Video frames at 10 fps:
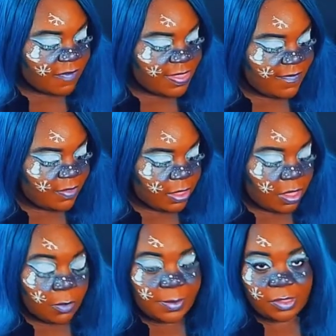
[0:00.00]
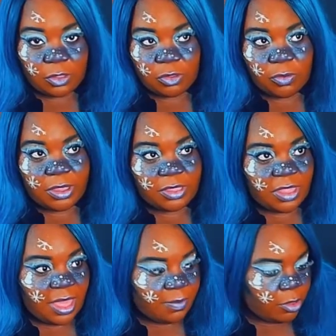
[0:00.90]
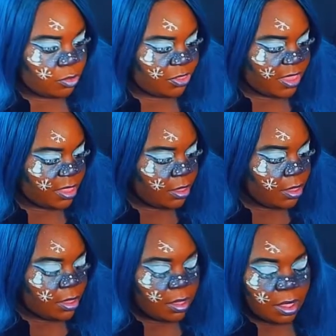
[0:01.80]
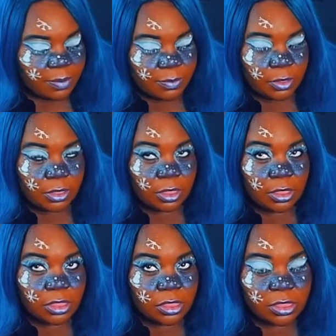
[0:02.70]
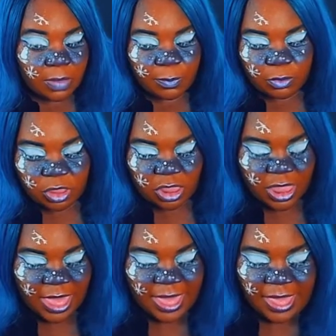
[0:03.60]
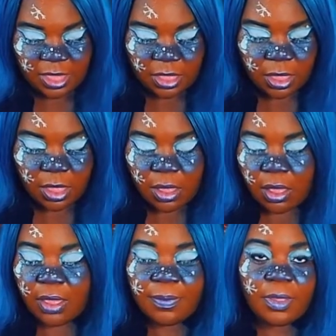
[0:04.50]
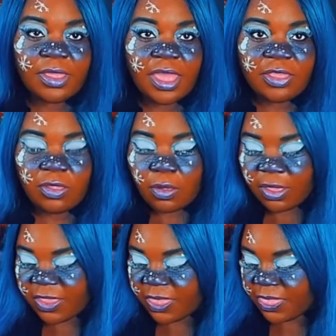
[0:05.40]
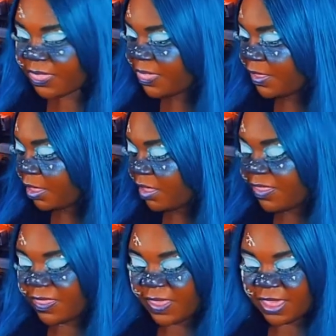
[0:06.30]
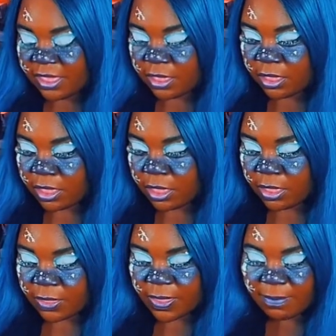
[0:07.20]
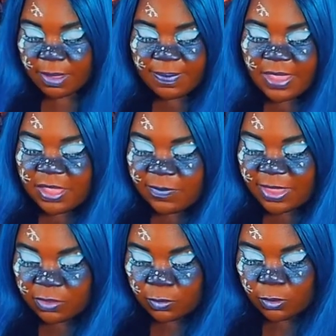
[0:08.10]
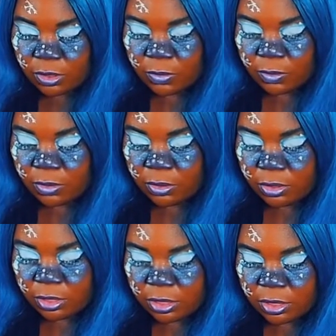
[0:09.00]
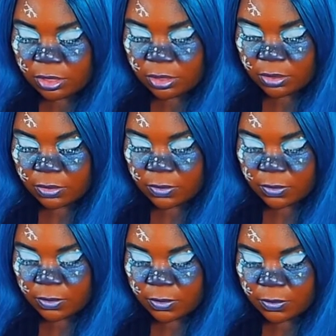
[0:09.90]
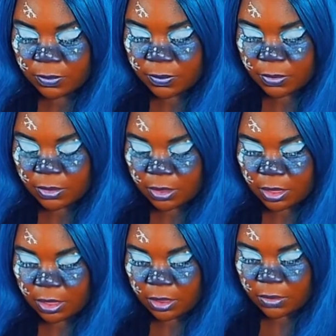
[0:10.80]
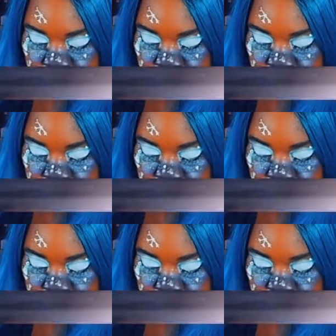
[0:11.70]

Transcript: feel like, oh my gosh, right, so how much was that? I'm gonna double check. Okay, so I think that my P. Louise order was, okay,